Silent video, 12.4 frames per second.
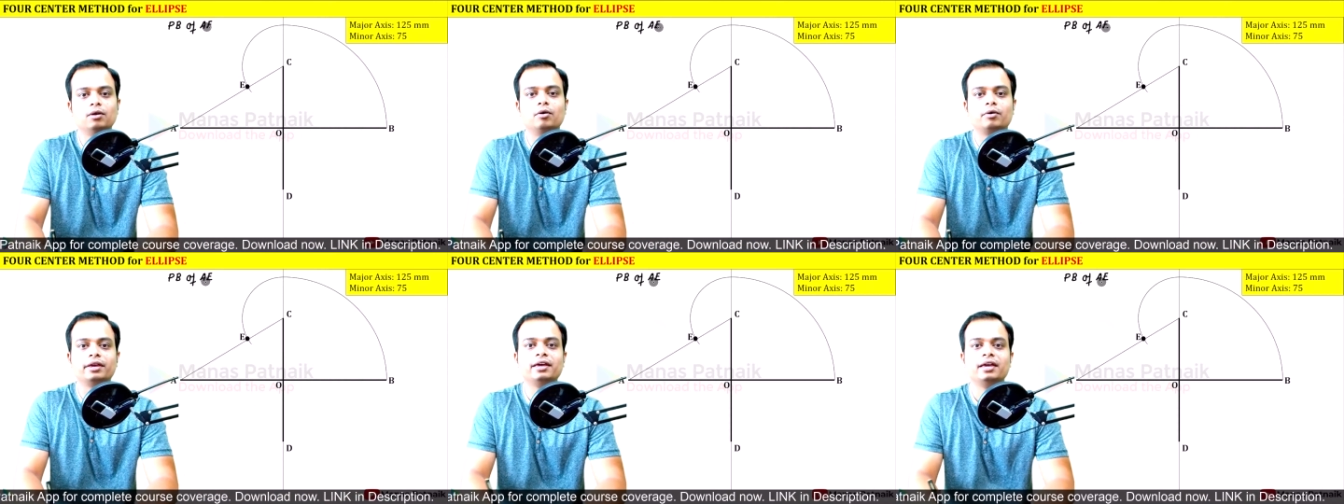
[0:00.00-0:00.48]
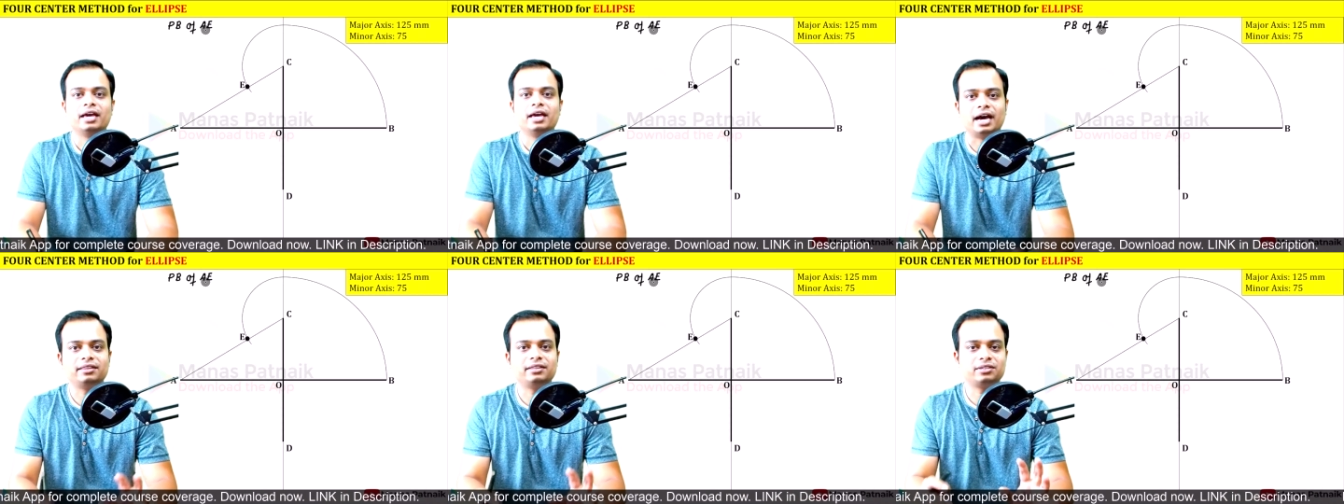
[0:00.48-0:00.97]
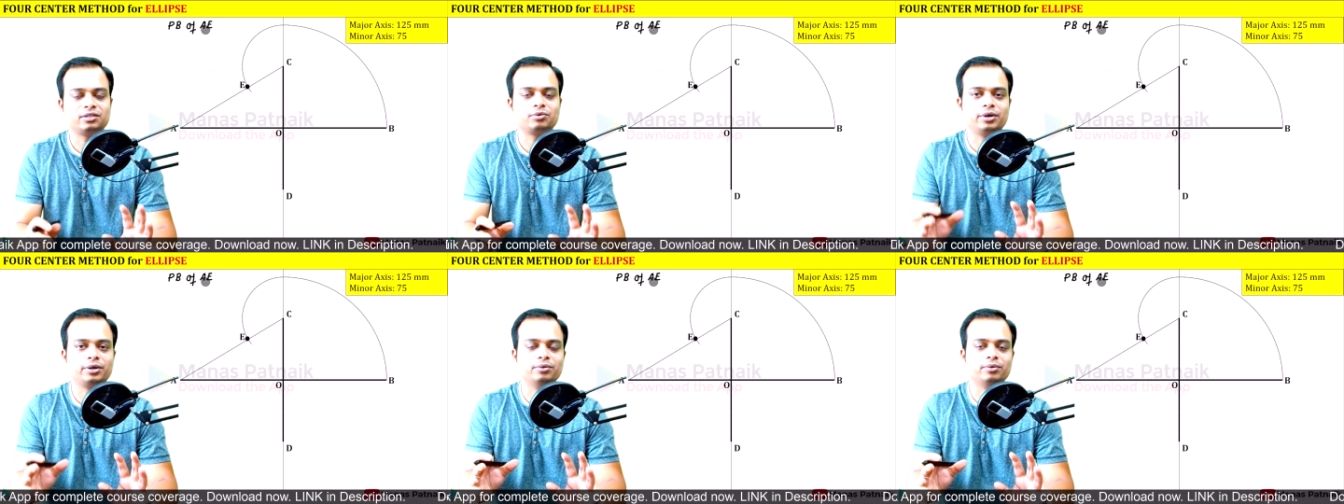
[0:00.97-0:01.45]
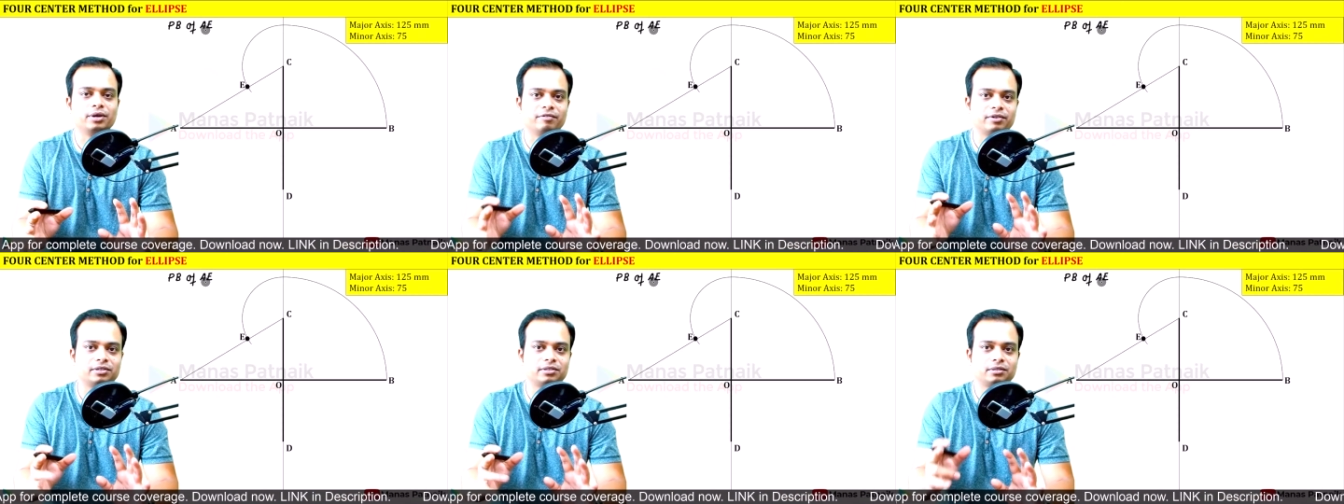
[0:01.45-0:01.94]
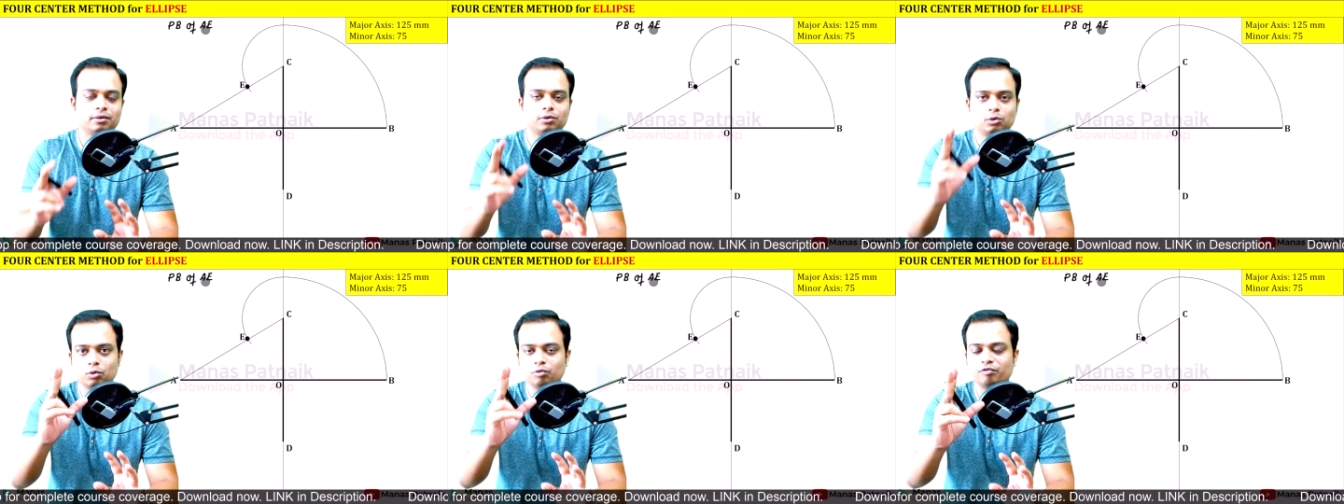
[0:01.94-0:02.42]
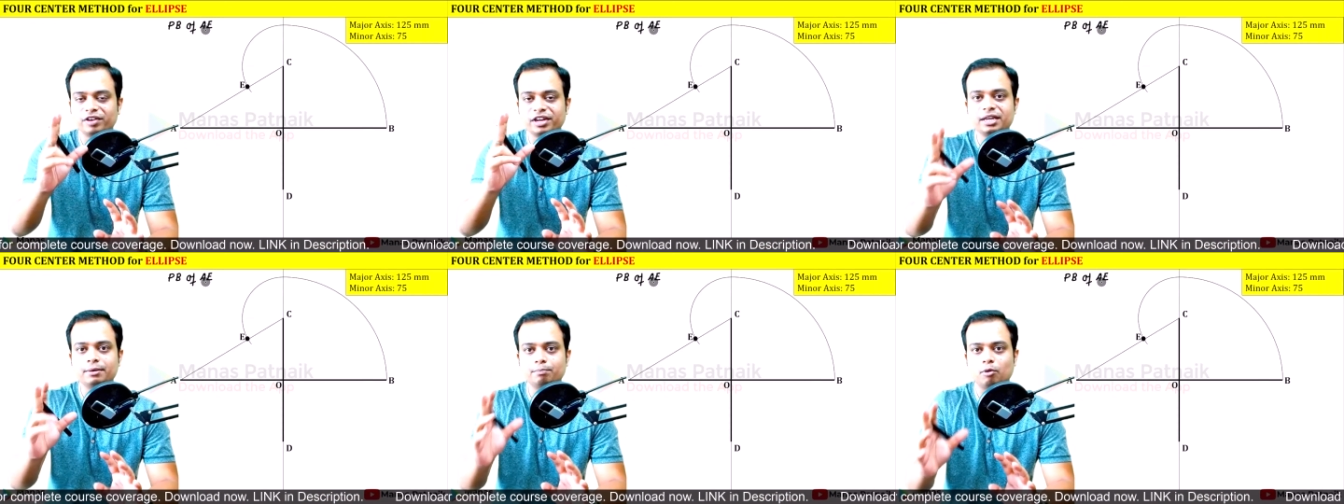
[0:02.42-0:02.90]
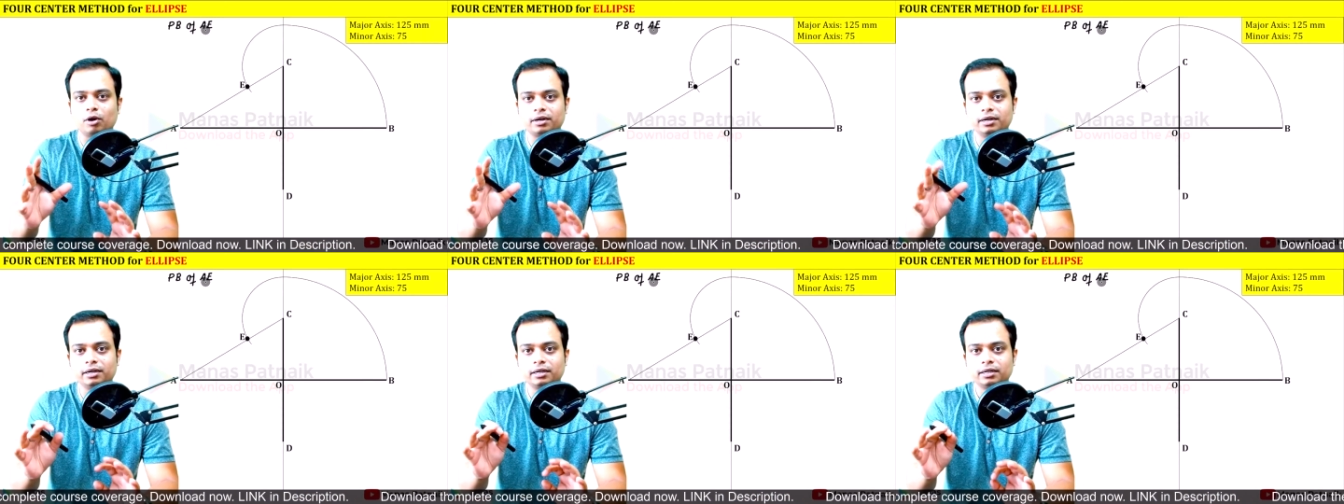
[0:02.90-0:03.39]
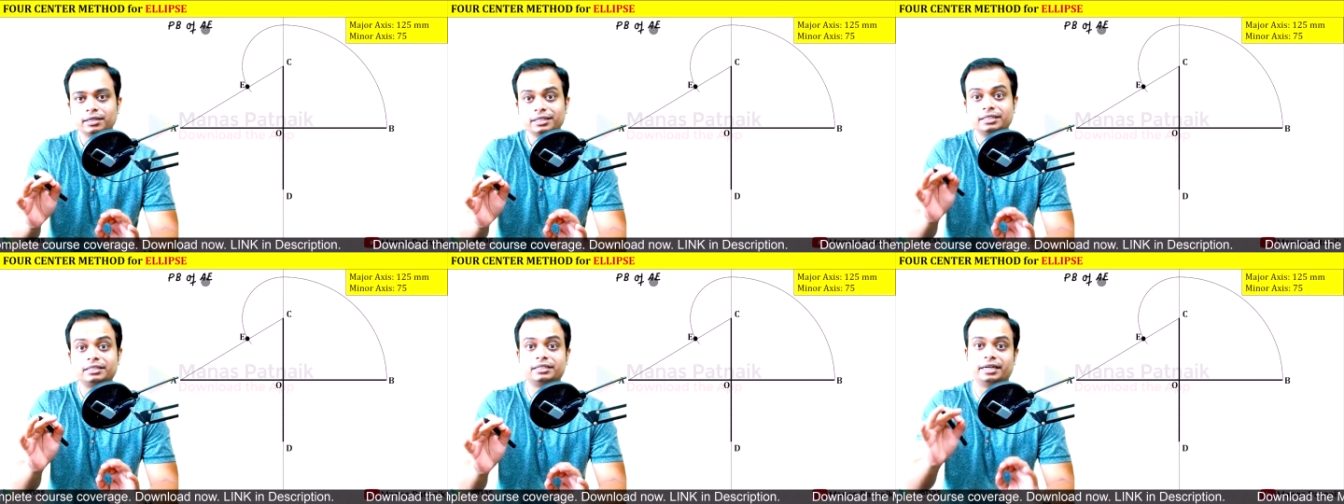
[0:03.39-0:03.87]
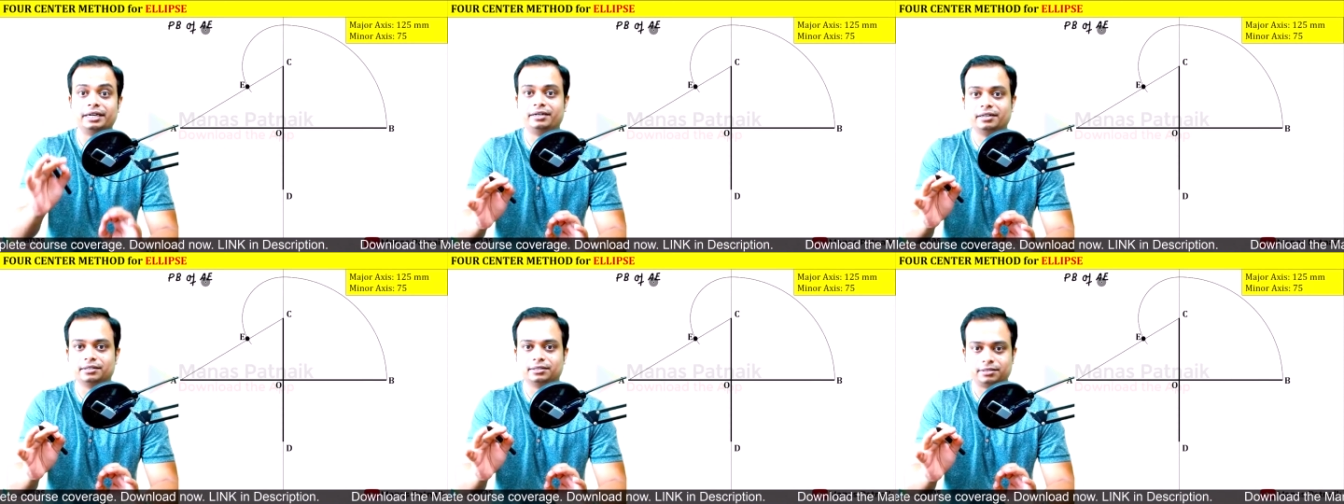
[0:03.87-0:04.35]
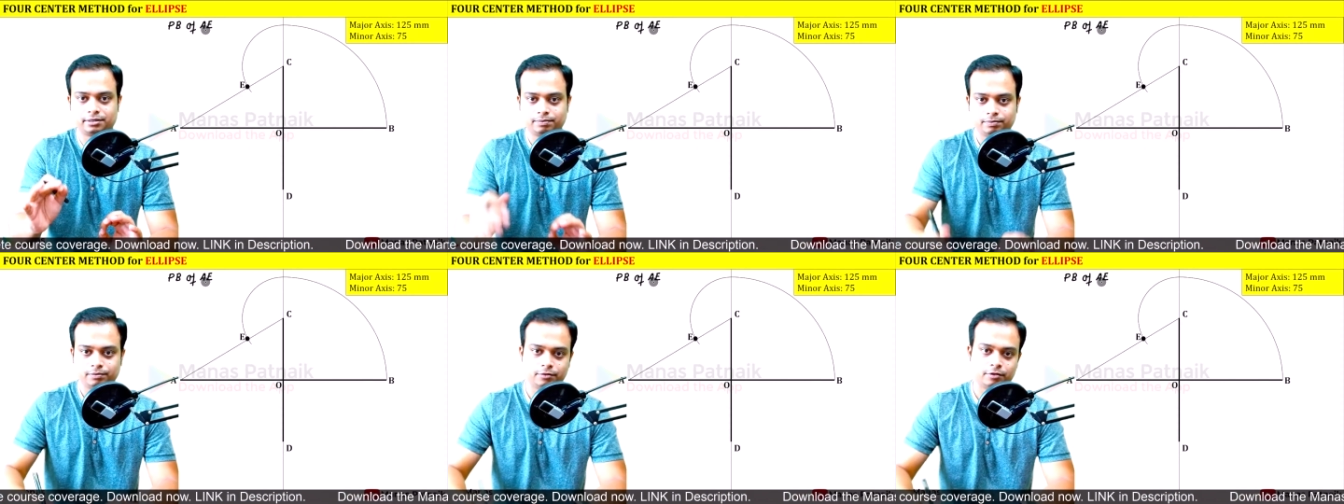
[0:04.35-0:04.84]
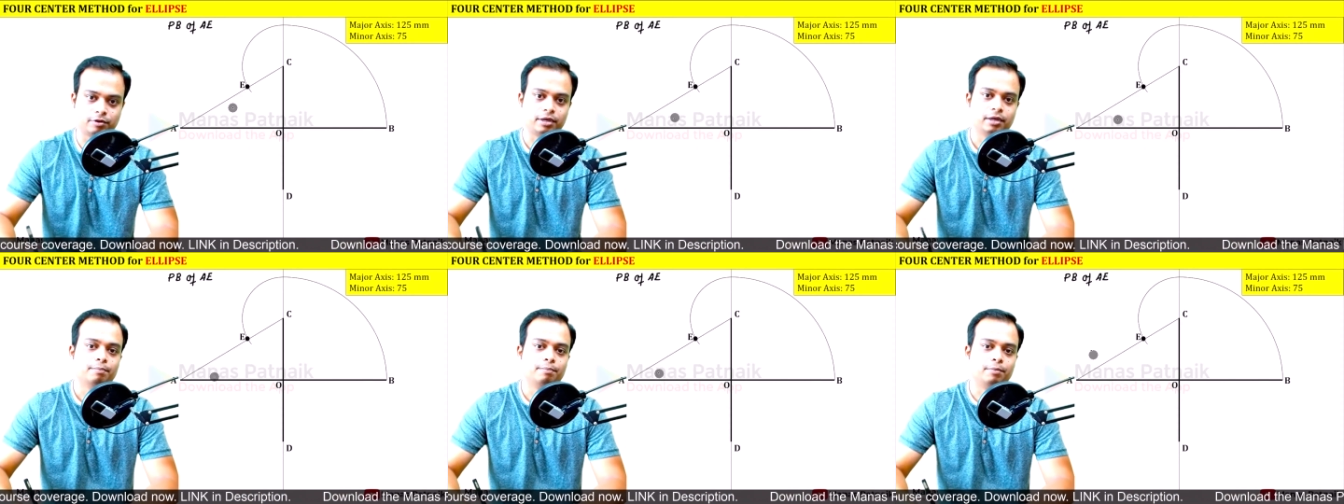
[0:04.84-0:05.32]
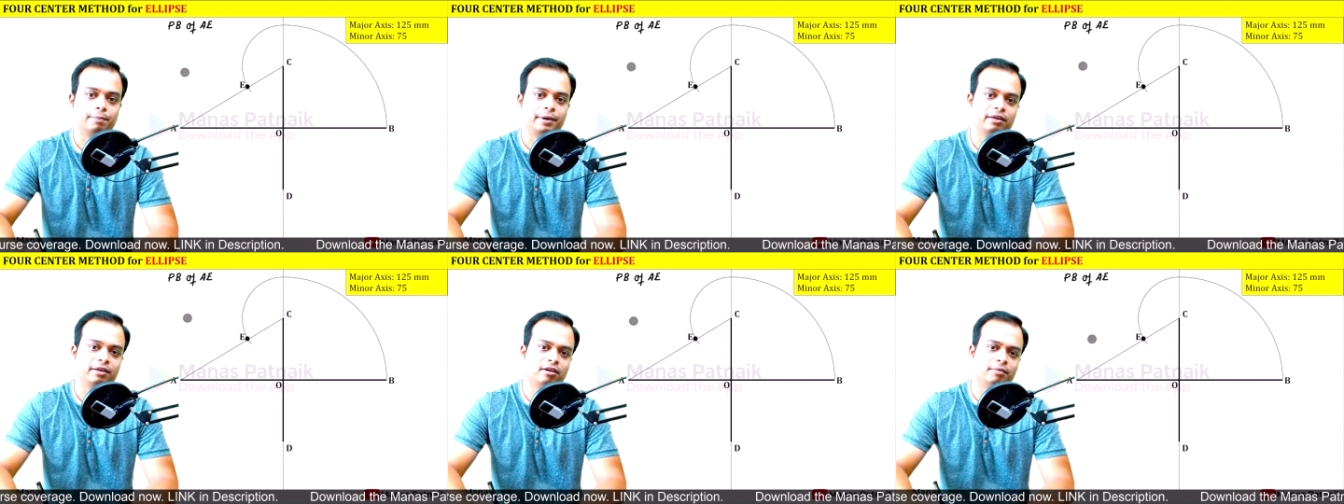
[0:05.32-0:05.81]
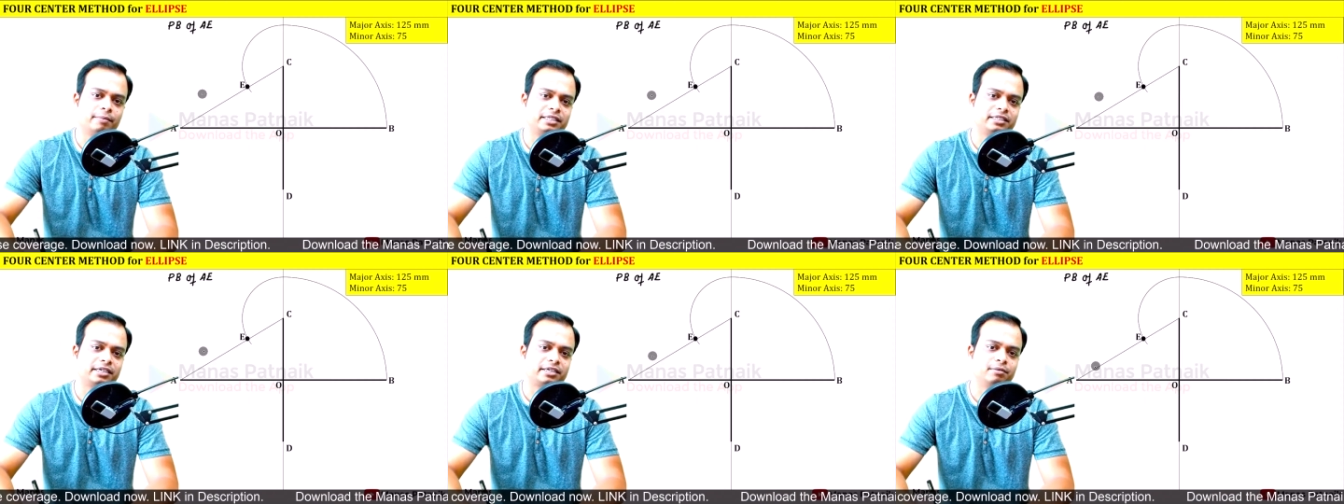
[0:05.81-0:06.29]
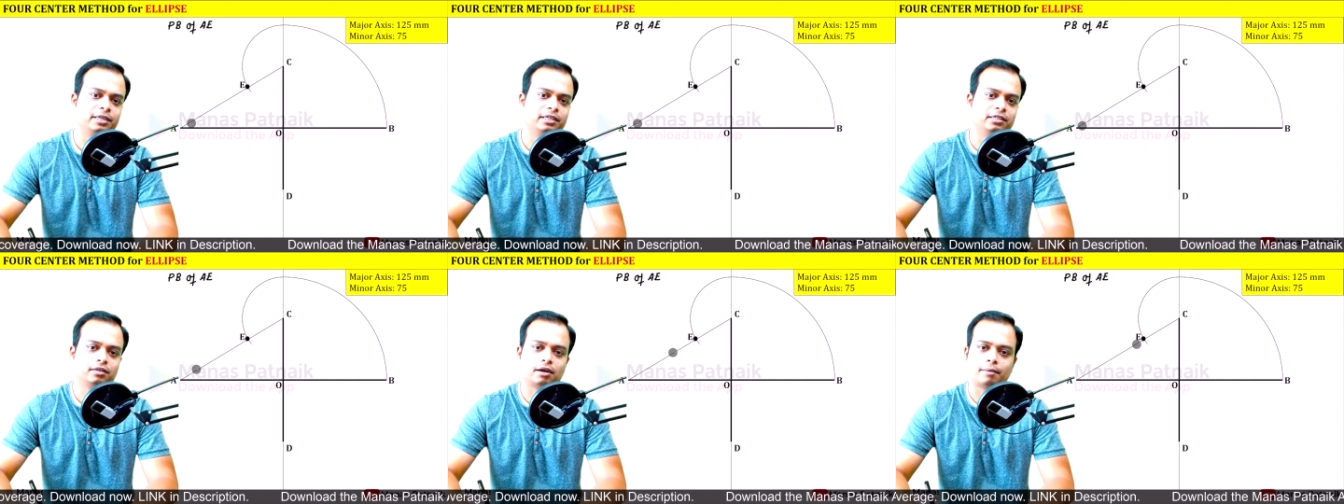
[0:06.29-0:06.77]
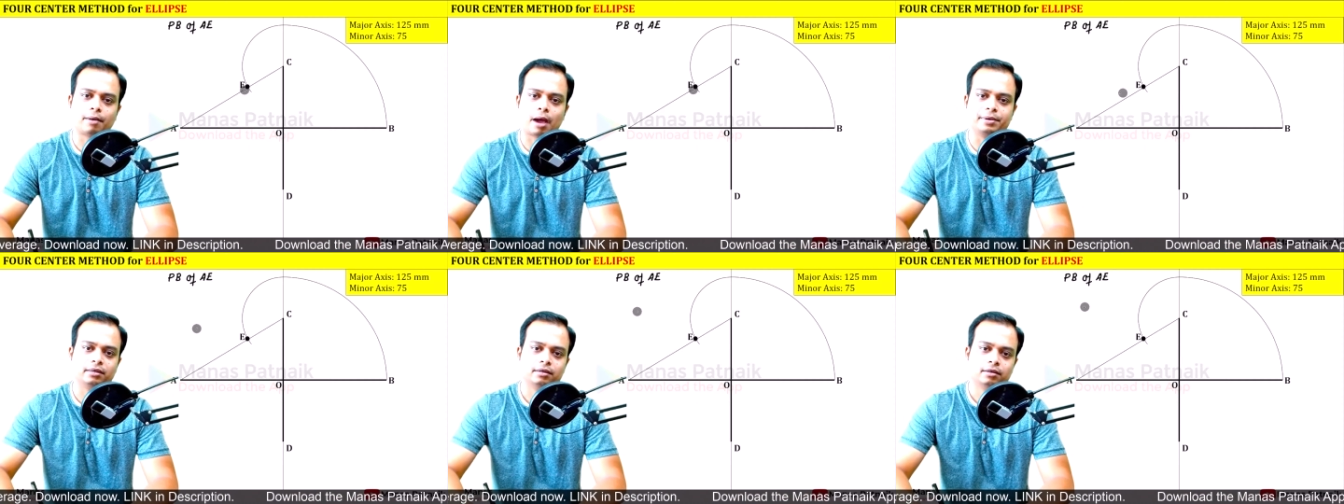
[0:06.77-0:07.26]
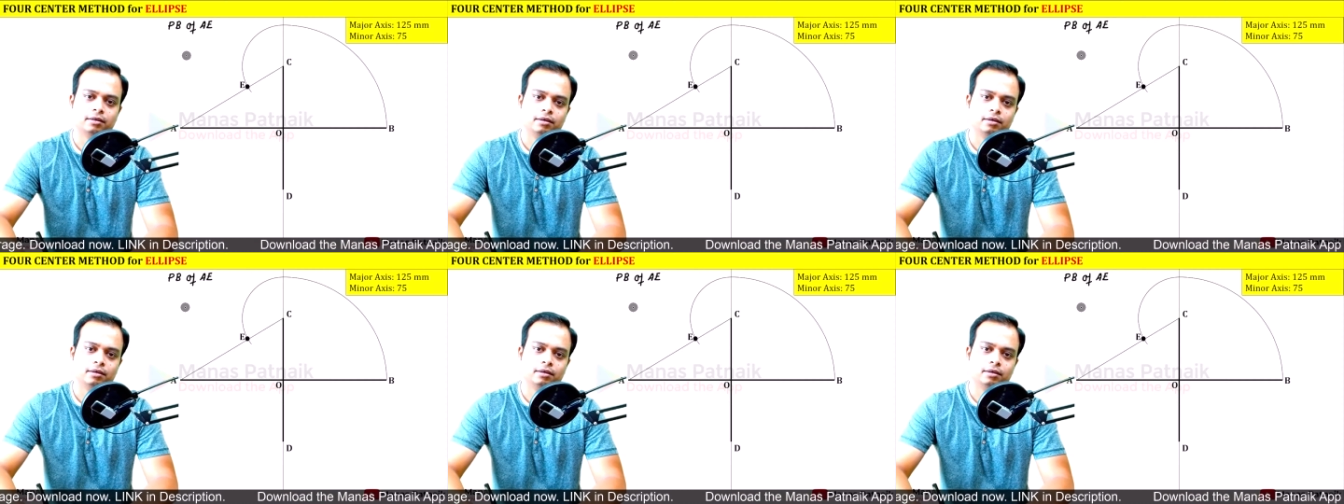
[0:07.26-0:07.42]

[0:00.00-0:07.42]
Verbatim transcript: Okay, and this is going to give us two very important centers. Okay, perpendicular bisector means, uh, I mean,